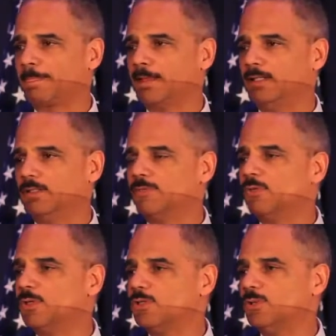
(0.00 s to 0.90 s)
I look
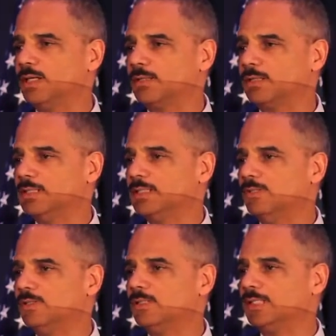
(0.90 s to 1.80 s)
forward to our
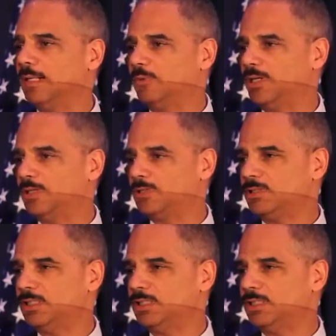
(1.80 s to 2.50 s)
continued collaboration